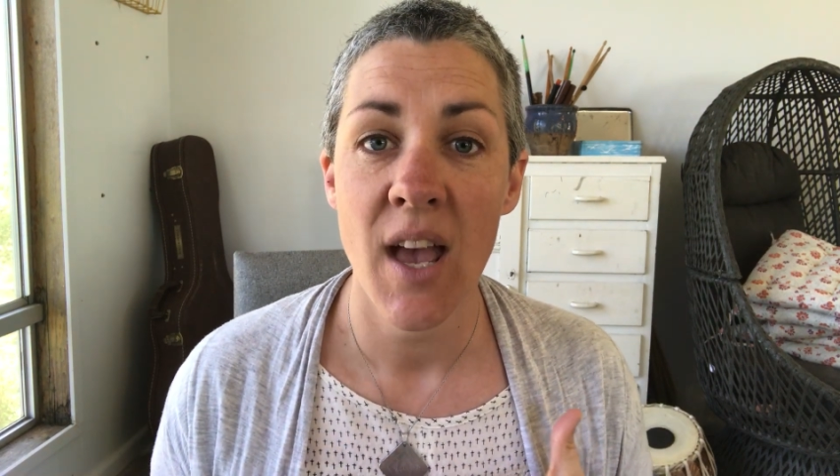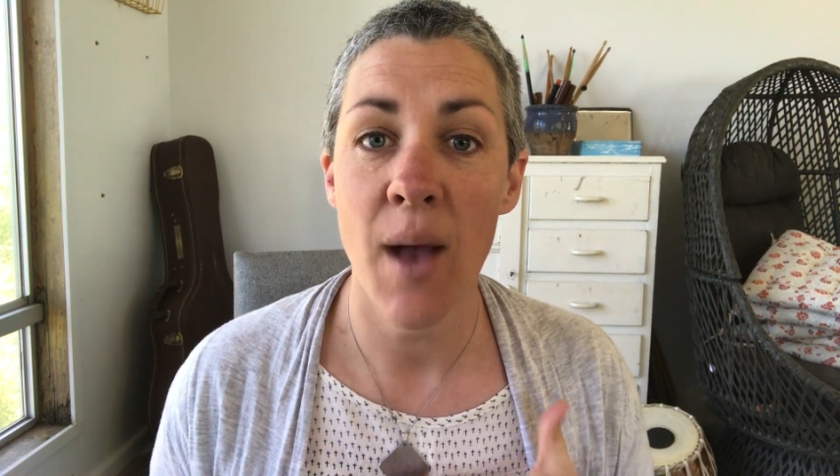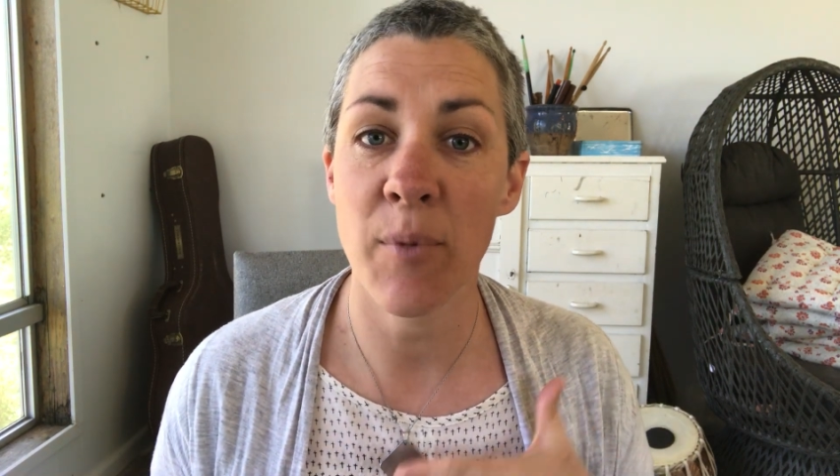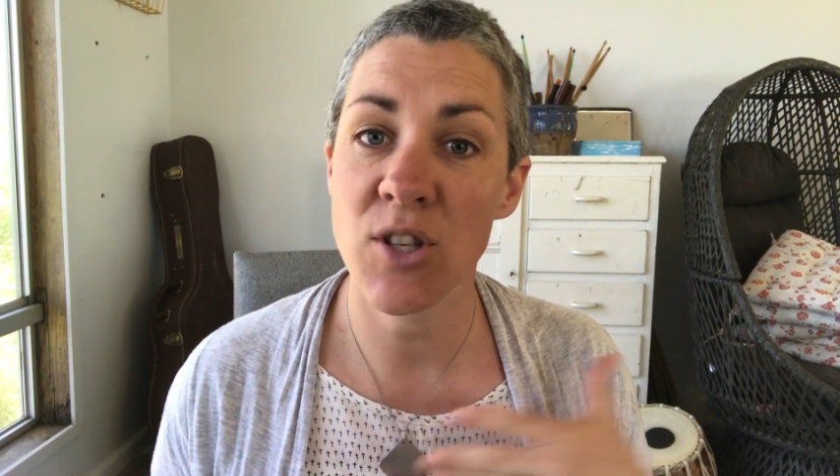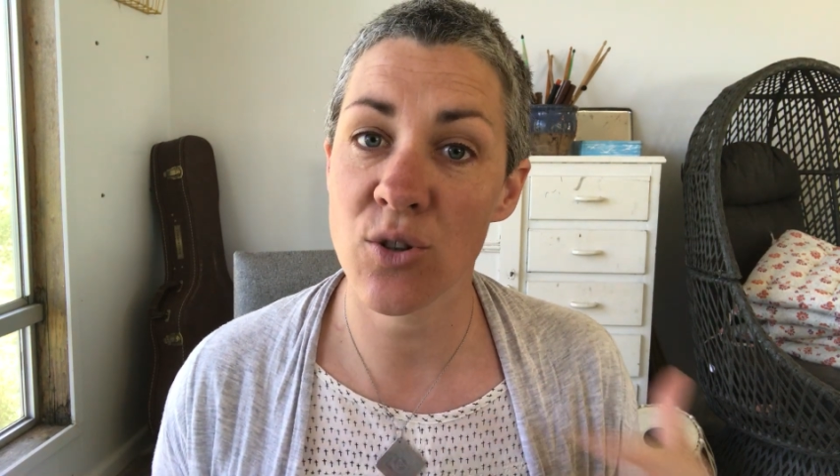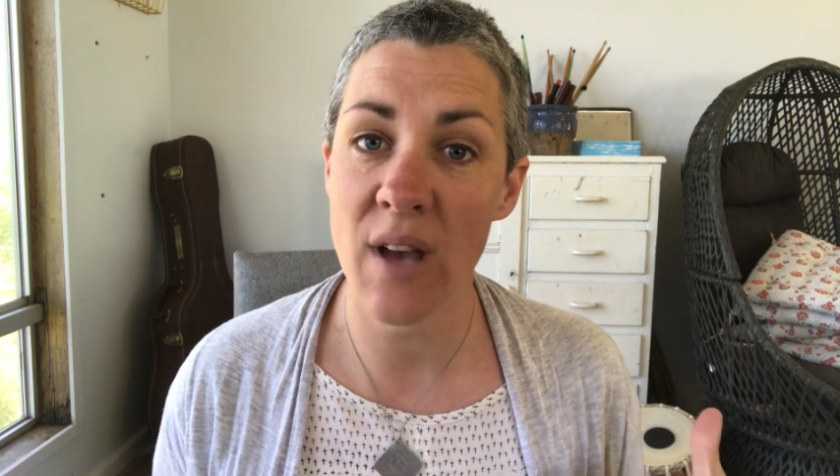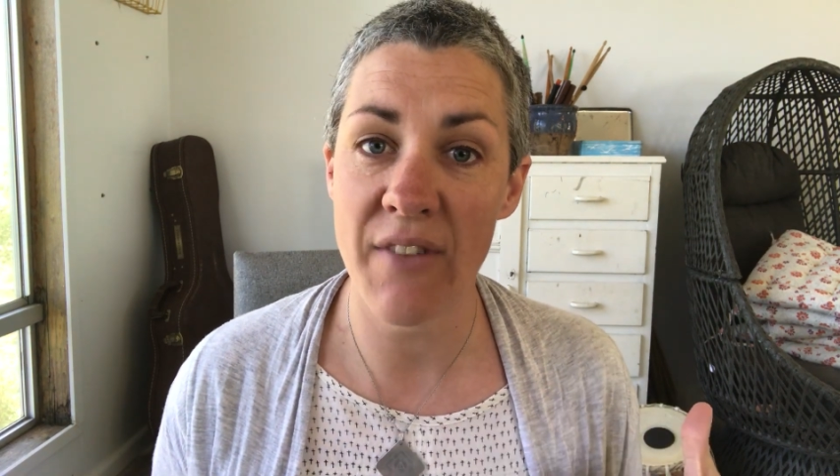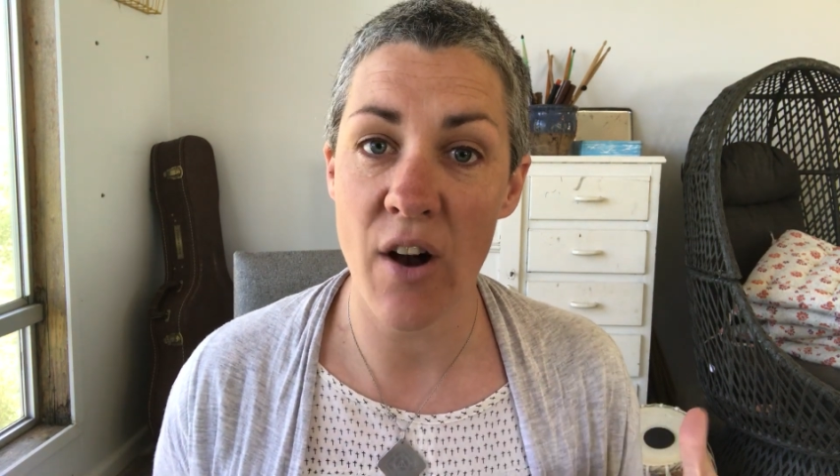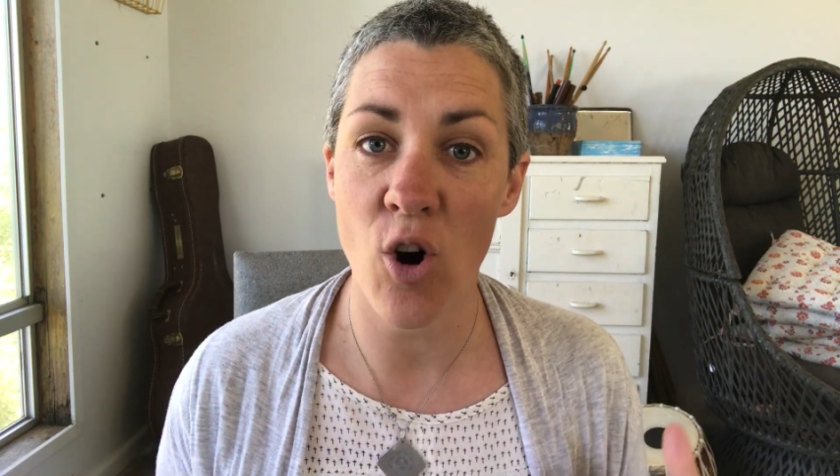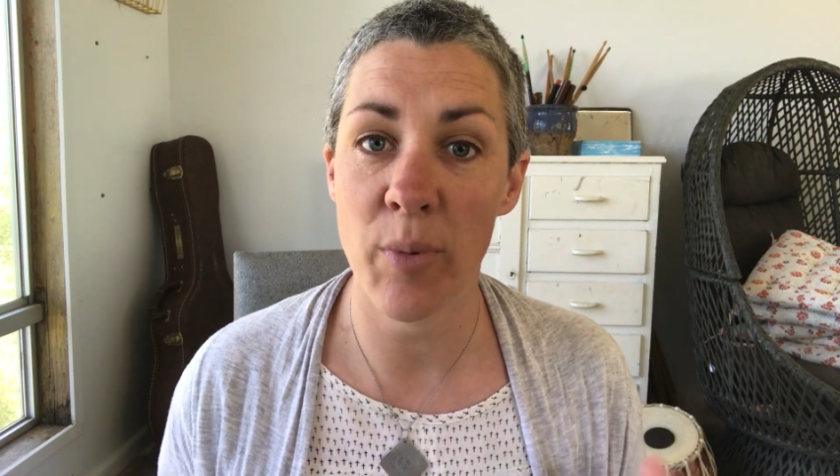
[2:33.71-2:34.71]
and we do
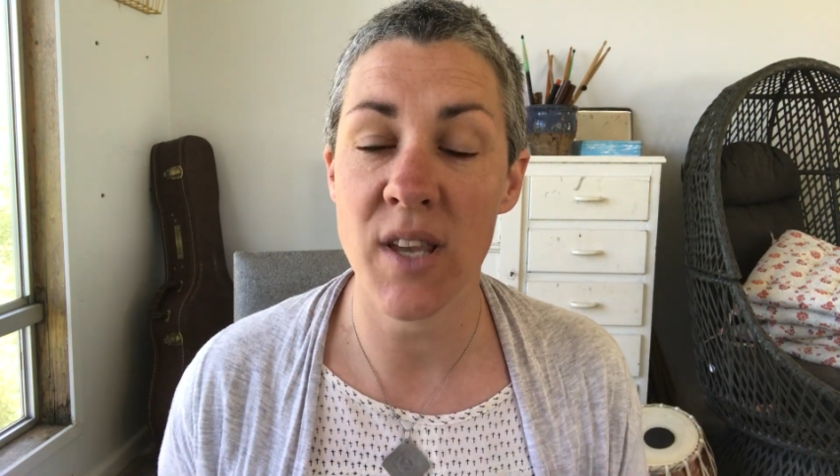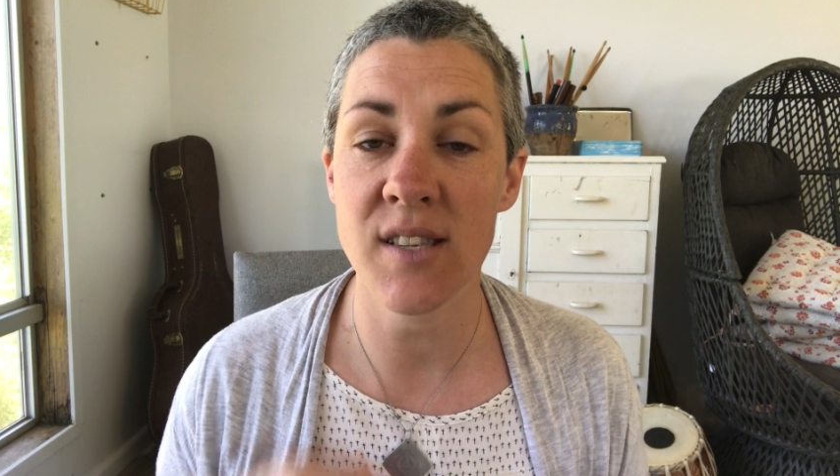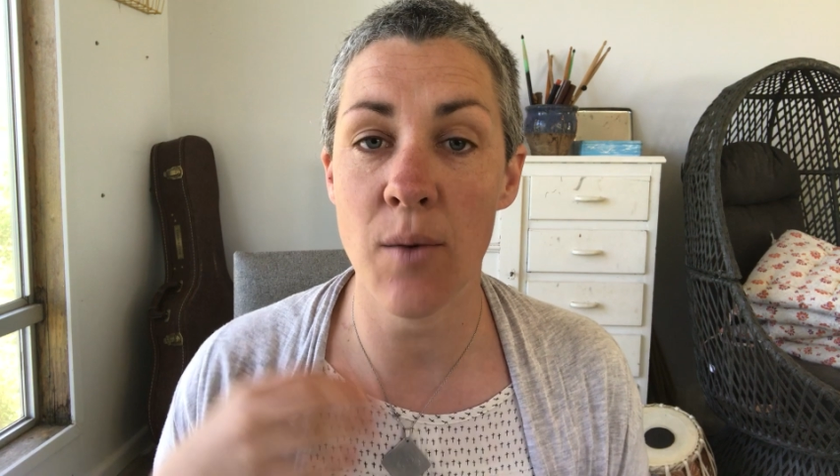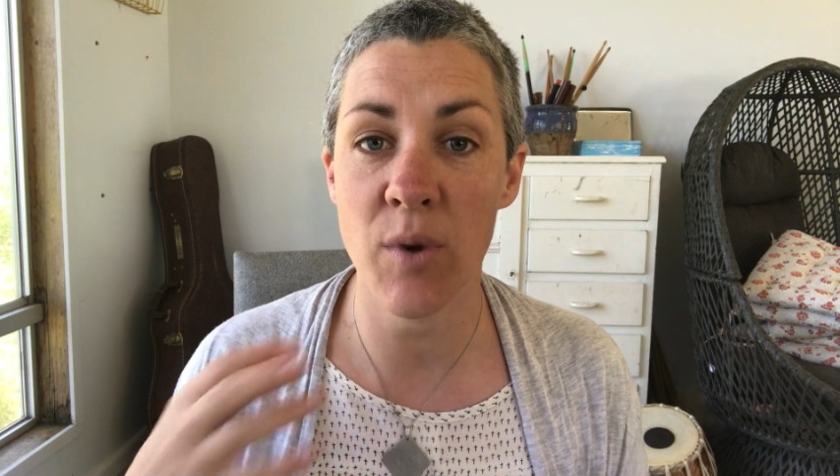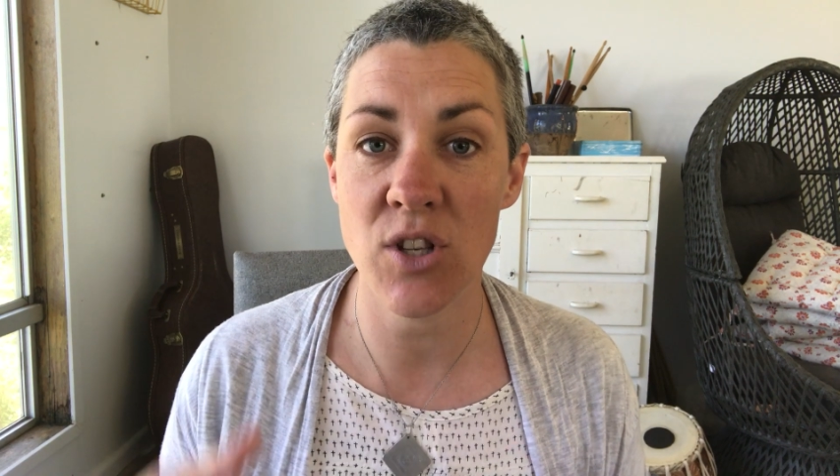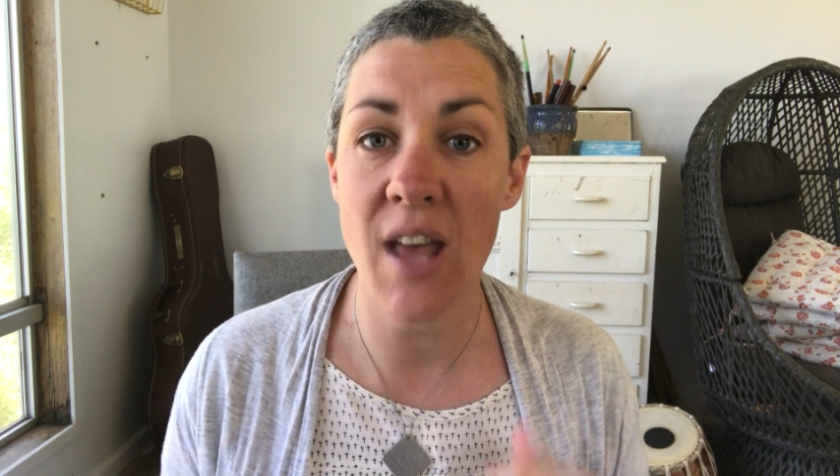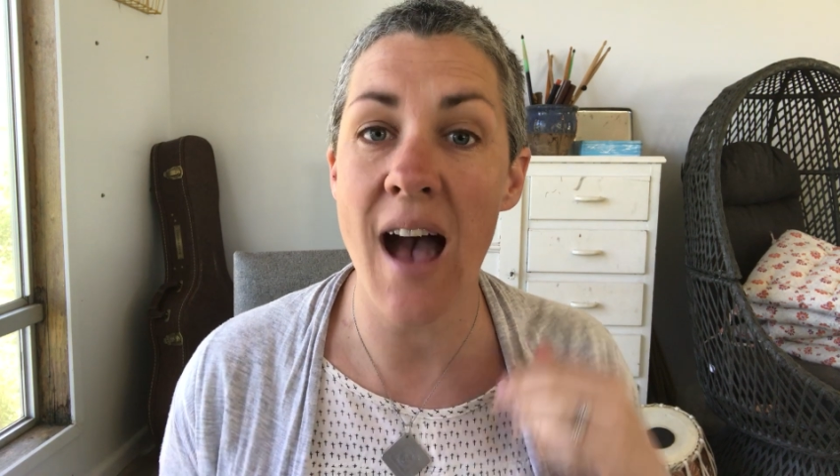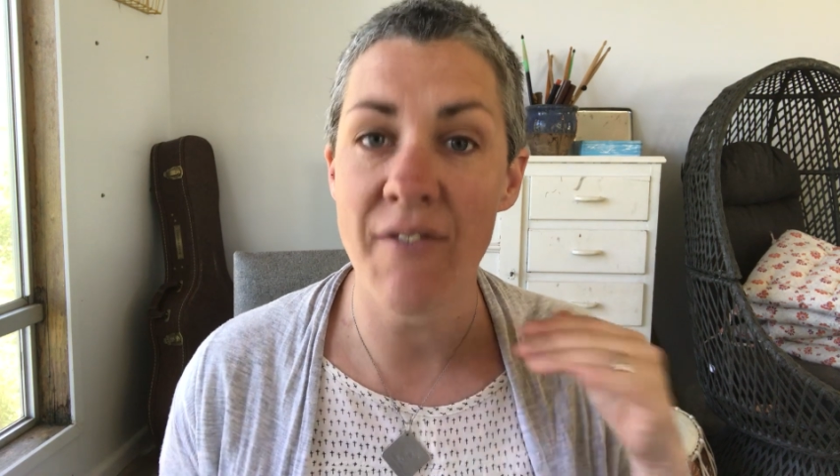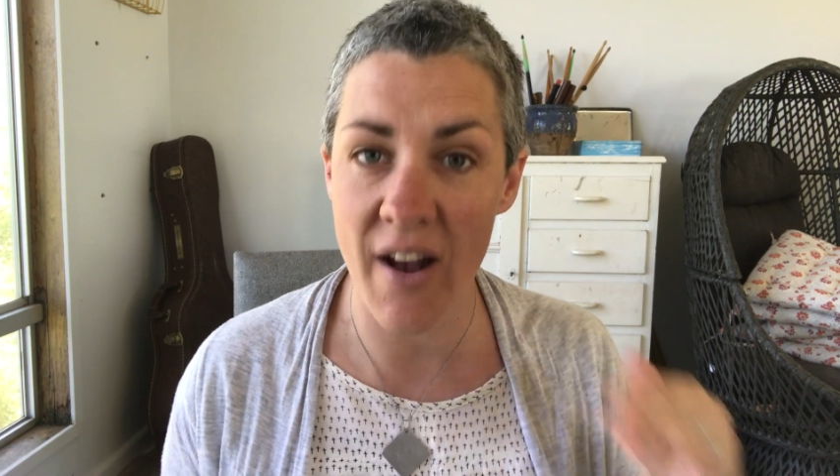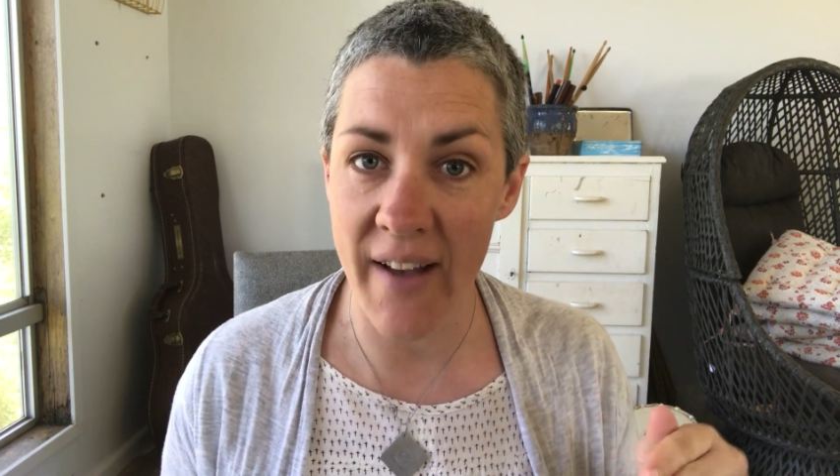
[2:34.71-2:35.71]
have our hobbies, and we
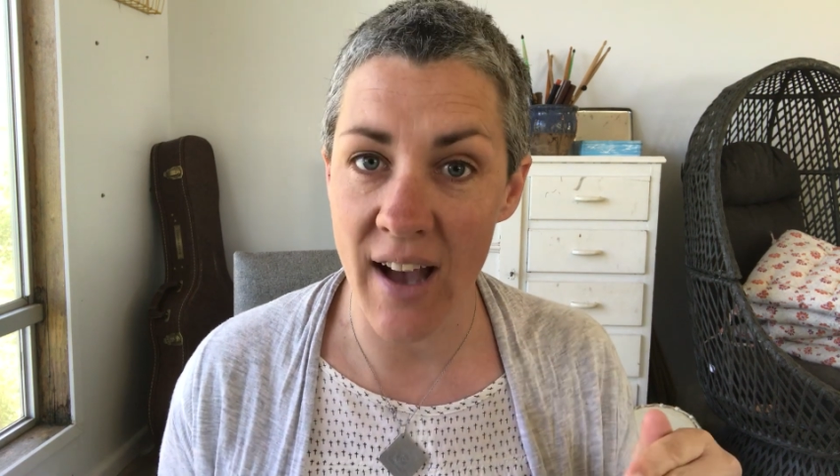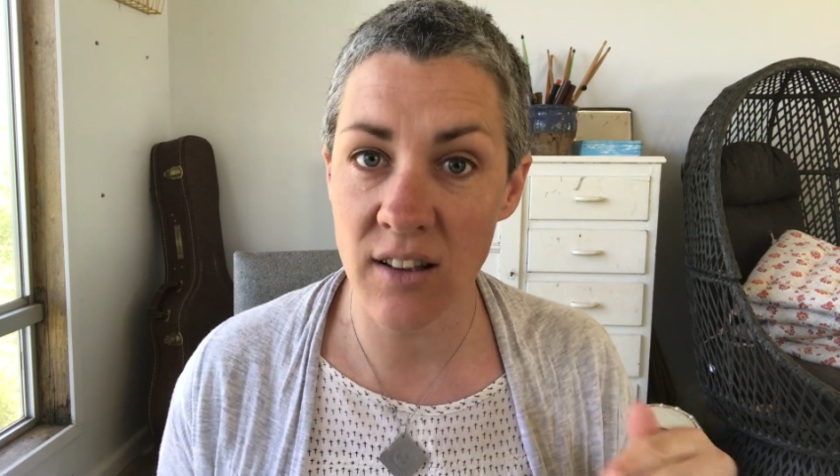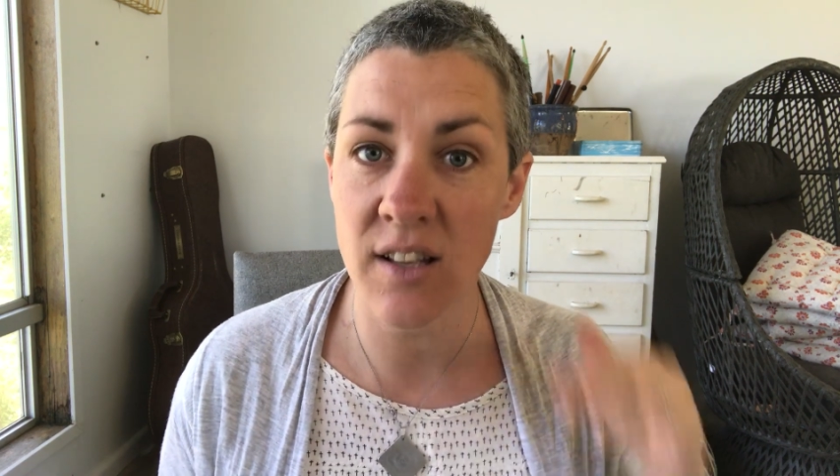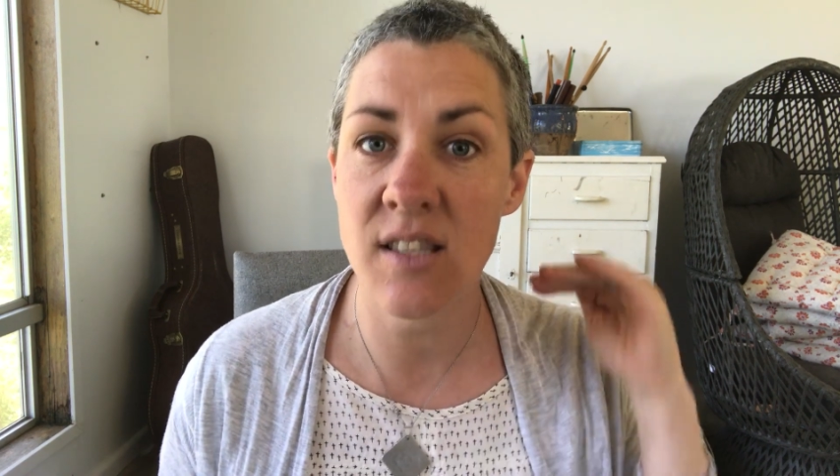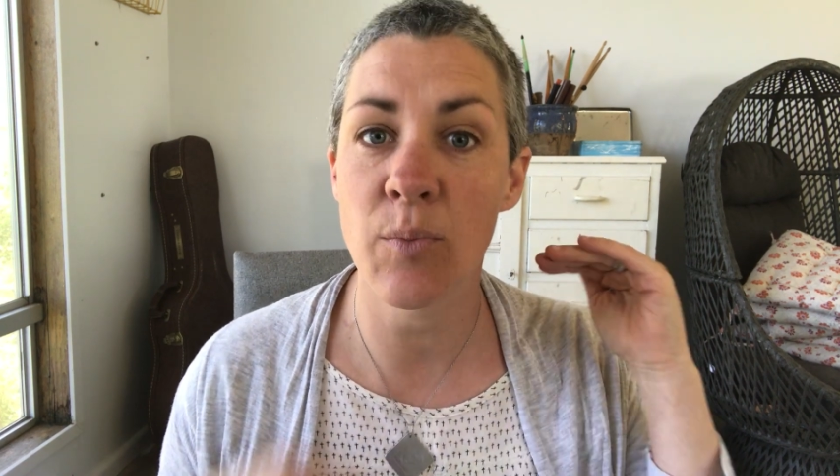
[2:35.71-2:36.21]
have our outlets,